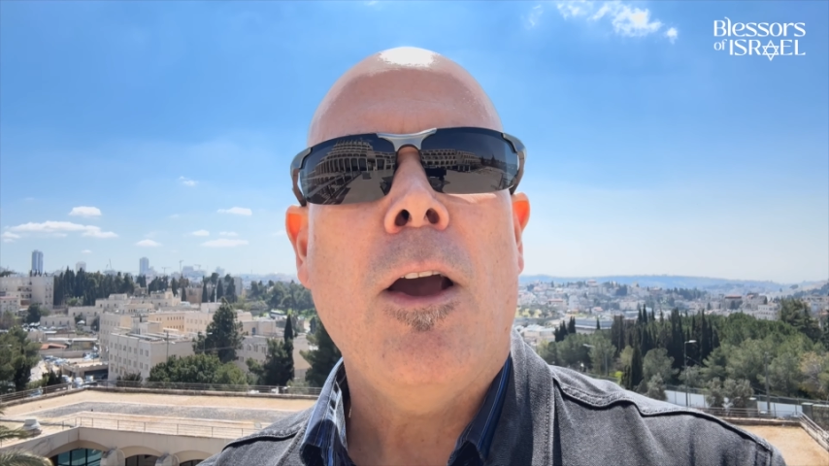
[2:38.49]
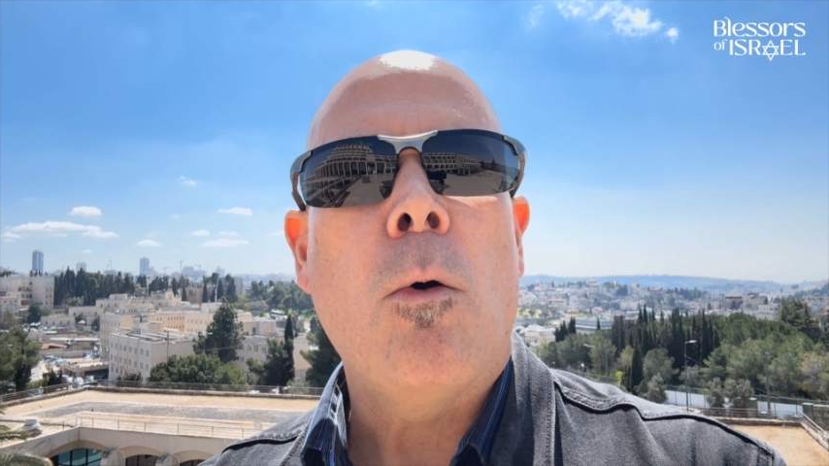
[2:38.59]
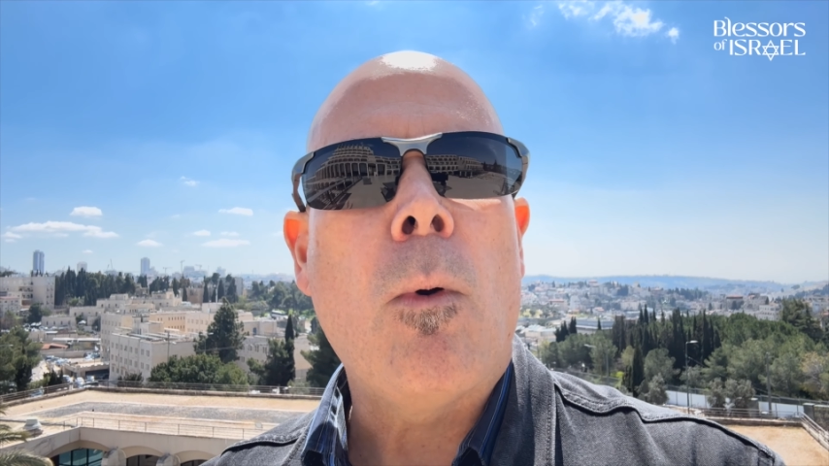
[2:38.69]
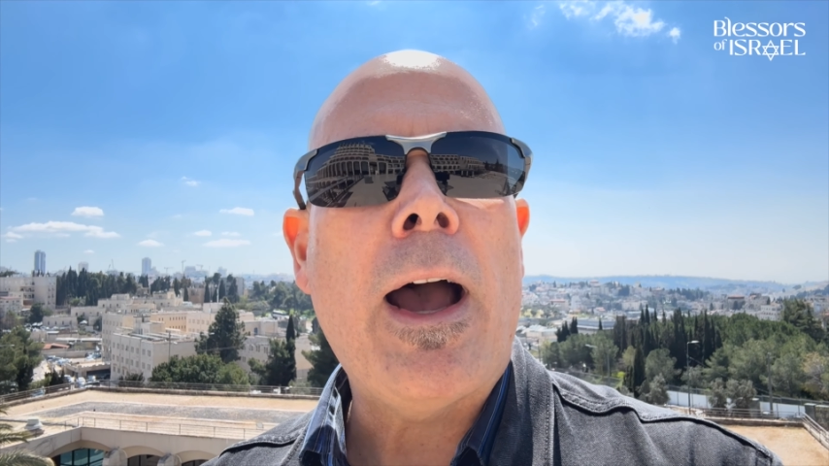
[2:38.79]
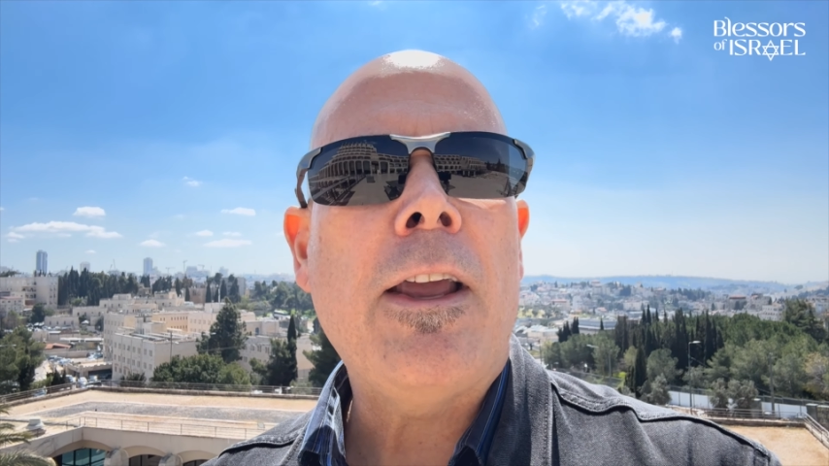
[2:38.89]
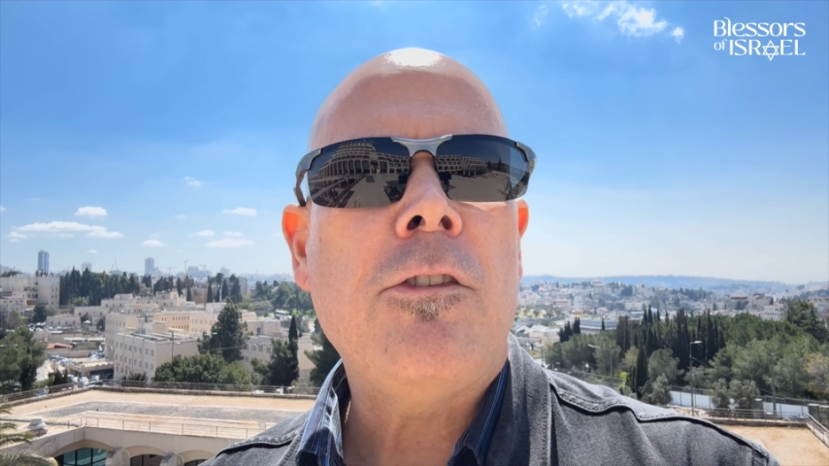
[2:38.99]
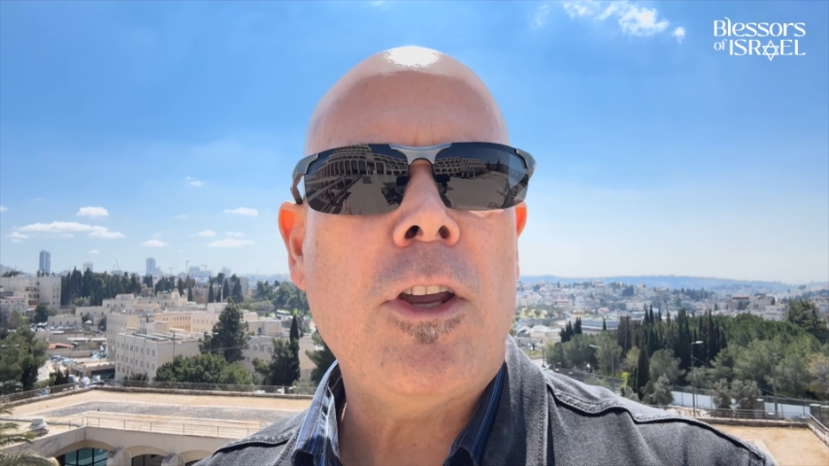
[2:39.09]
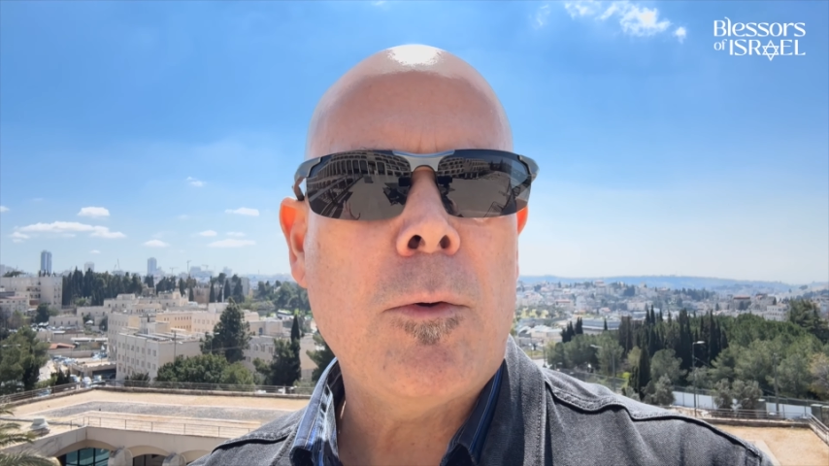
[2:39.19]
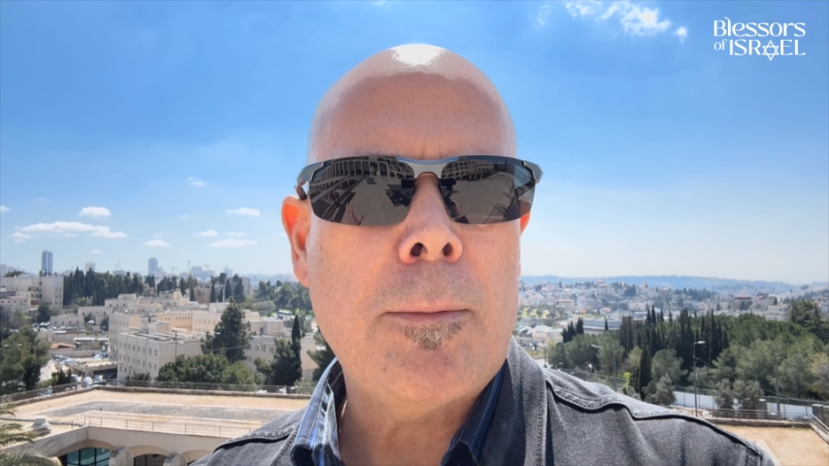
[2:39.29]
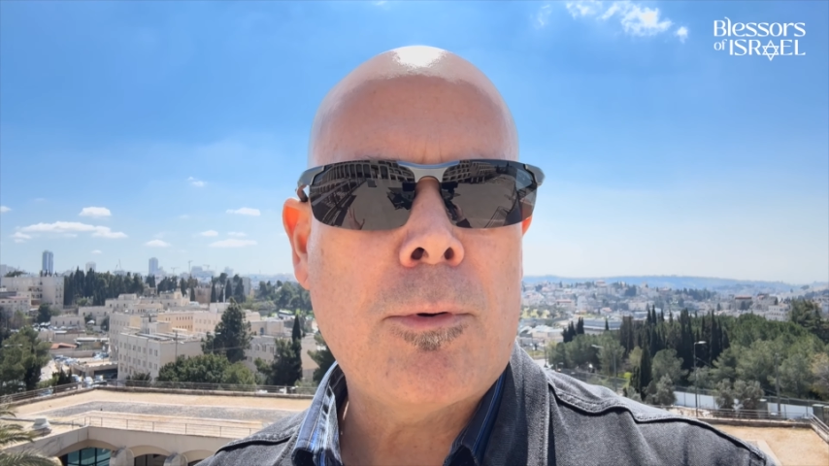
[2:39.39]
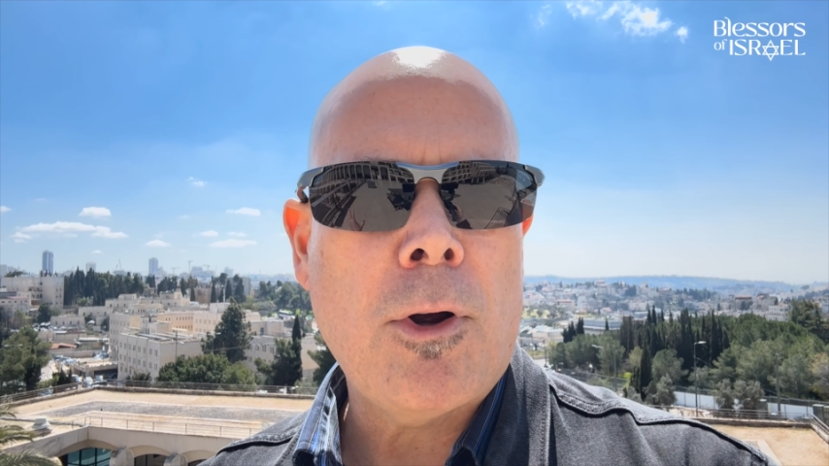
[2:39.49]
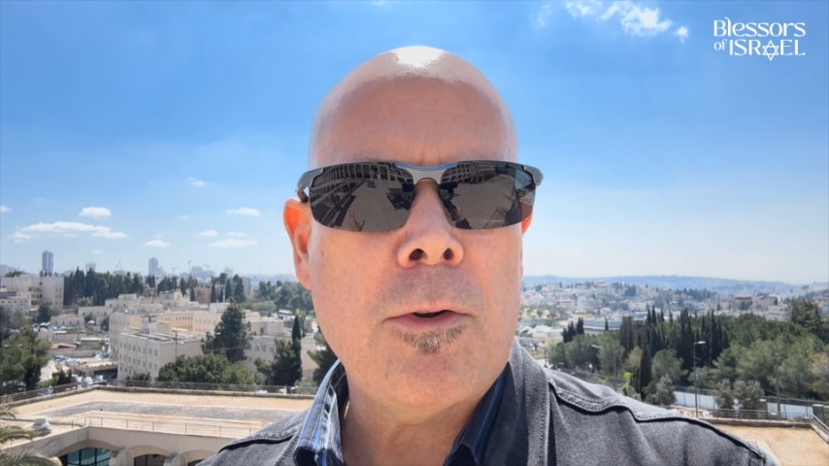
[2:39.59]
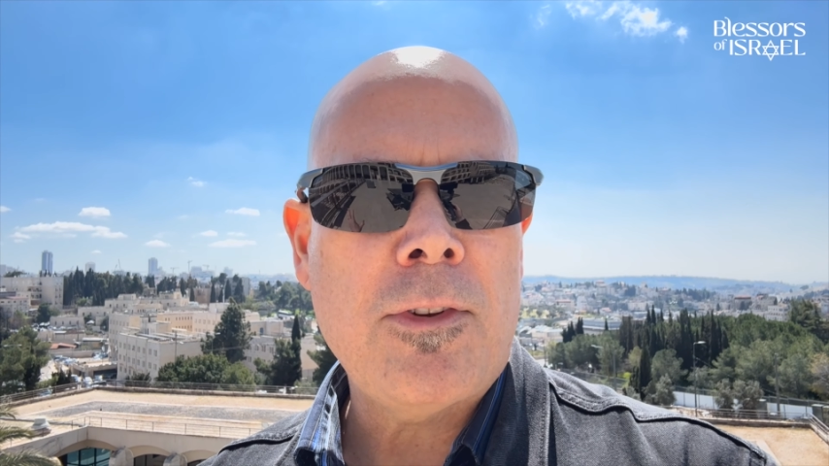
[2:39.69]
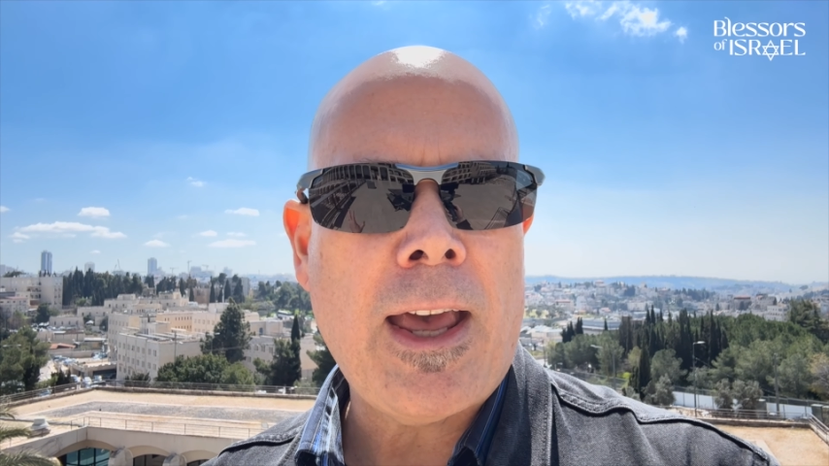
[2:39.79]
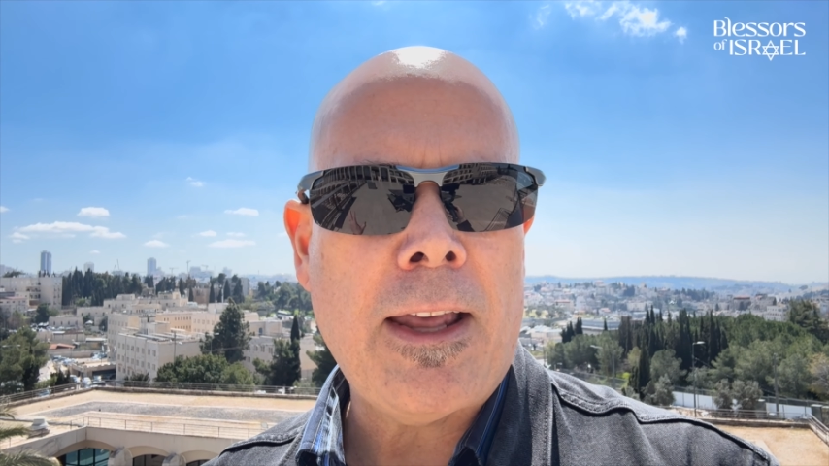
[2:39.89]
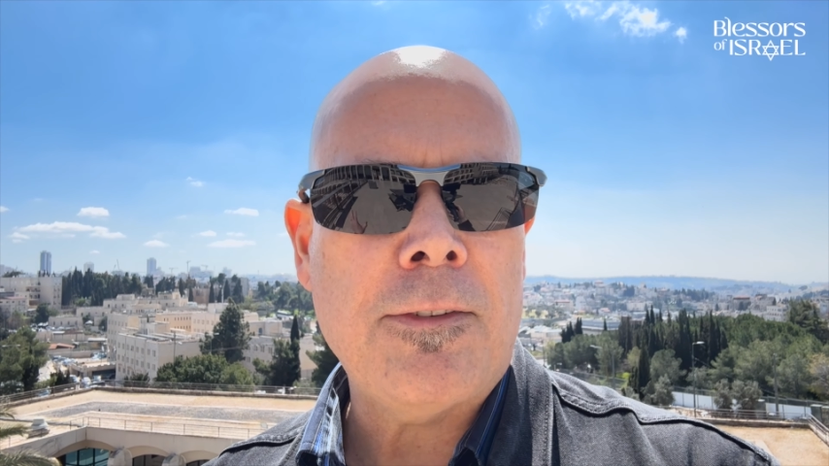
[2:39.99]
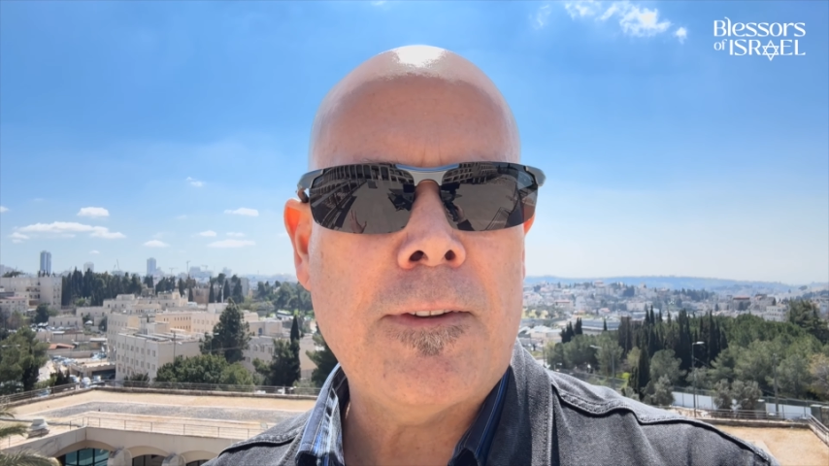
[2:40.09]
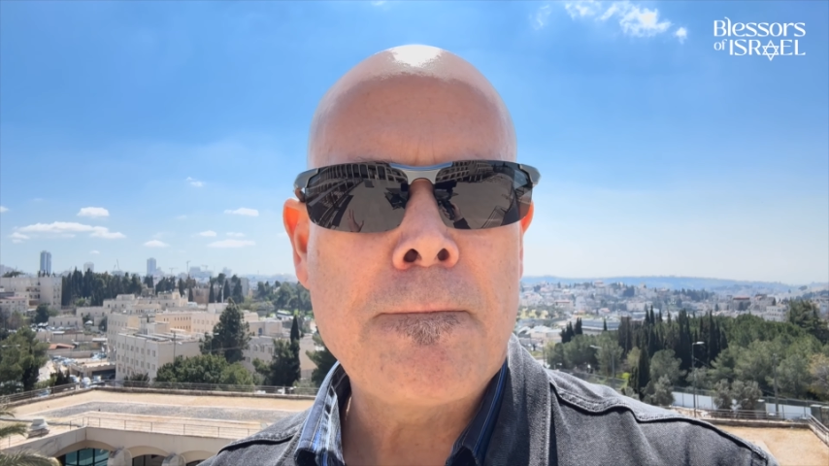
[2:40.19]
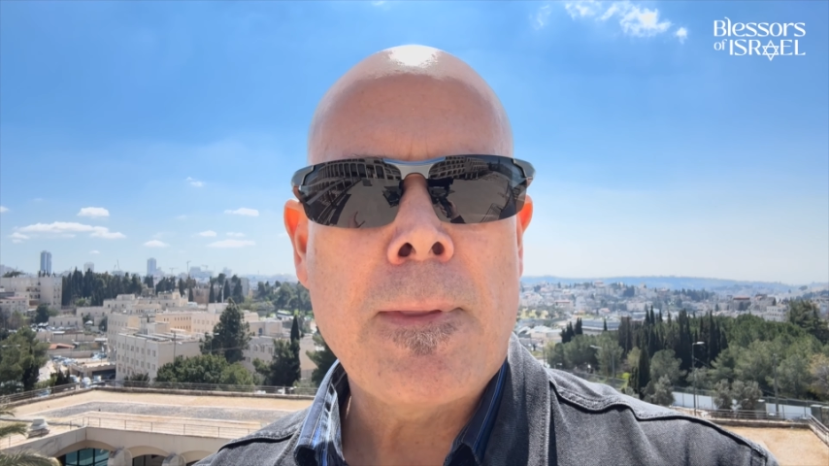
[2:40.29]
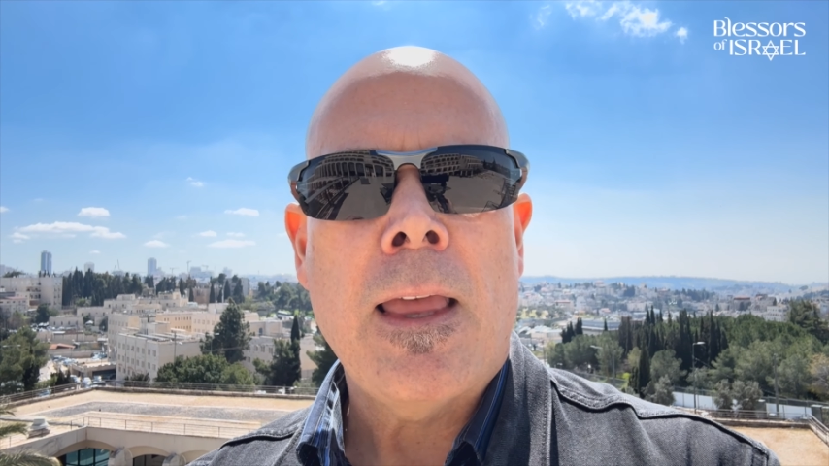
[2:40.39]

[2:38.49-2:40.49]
why she would protest